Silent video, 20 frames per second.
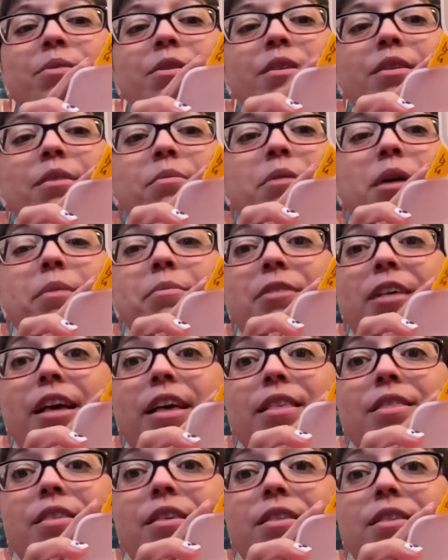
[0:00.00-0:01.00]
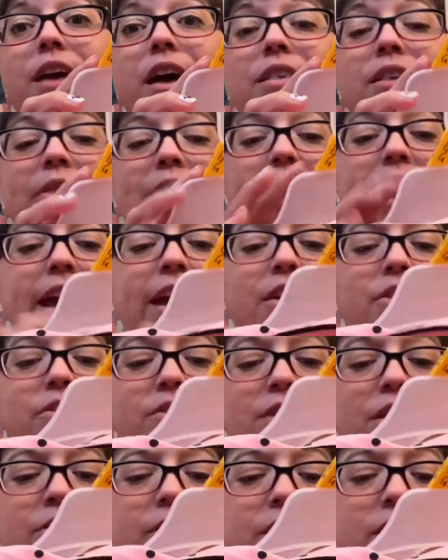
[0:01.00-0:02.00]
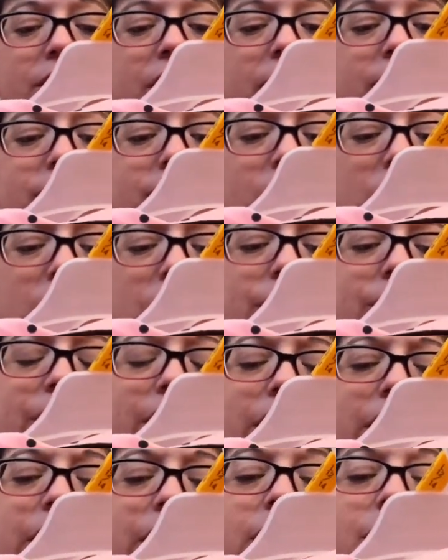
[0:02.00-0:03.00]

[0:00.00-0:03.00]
Sometimes the, the size on the hanger is not the size on the